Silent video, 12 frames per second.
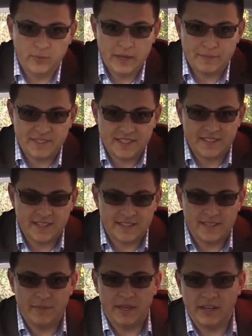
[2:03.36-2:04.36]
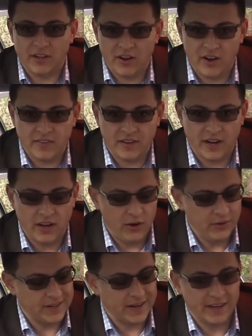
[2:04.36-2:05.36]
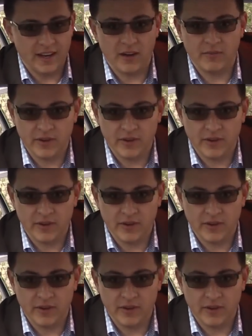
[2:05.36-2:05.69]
whips system in a car that I owned and I got